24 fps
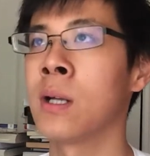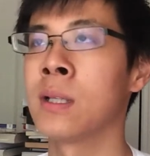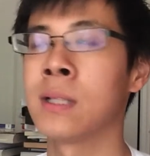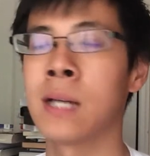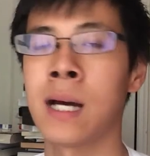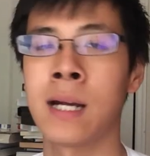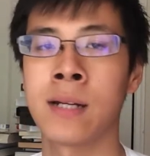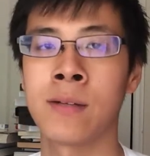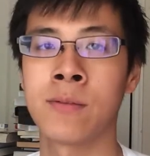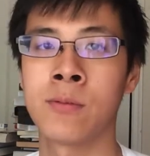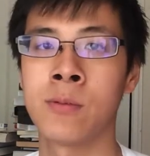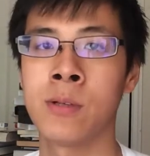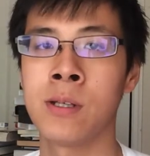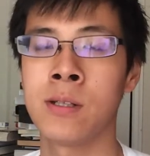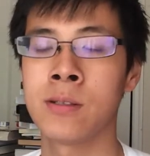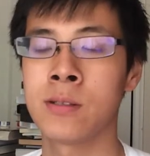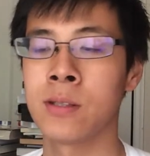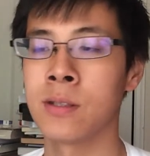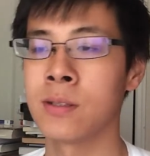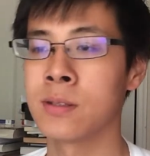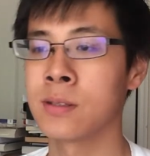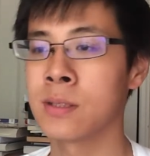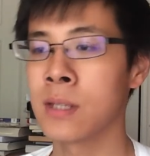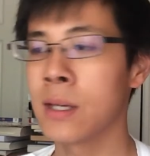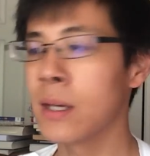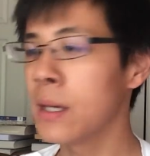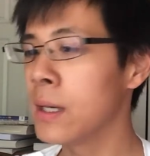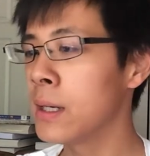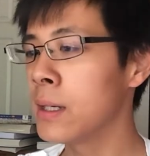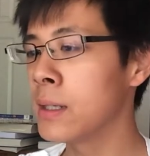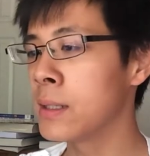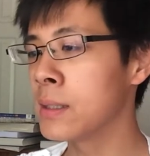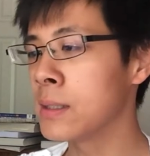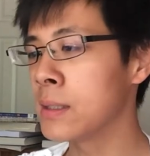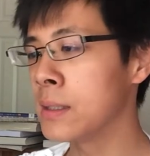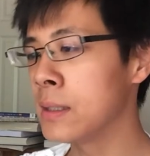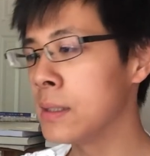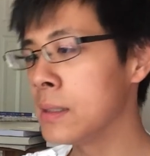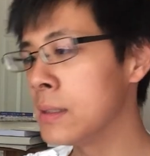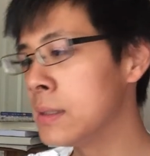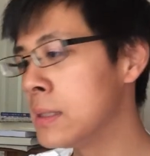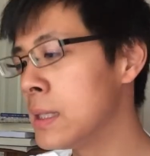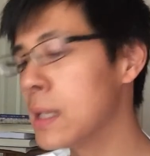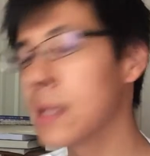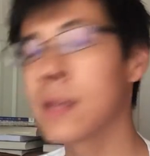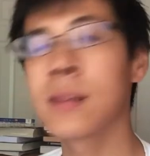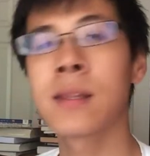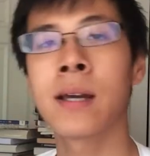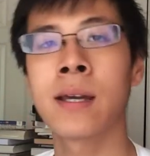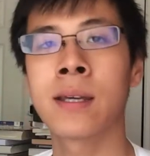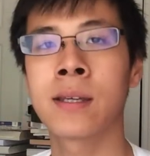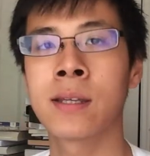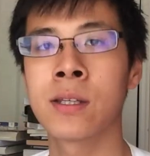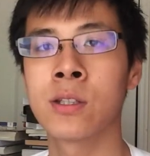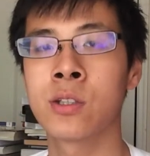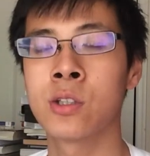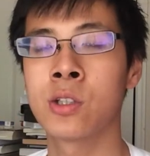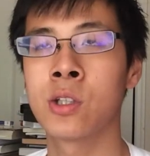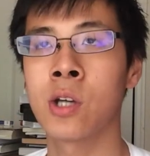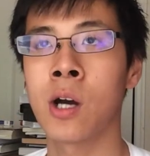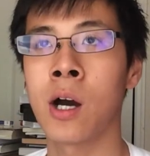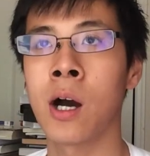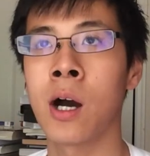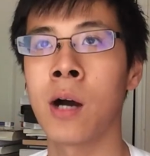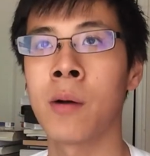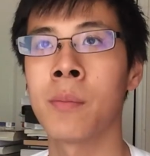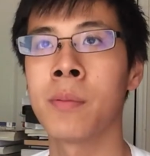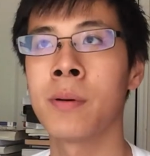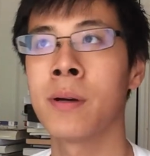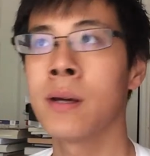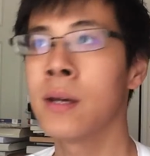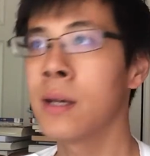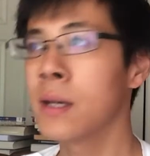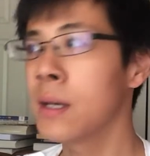a lot of reasons. He didn't like his job.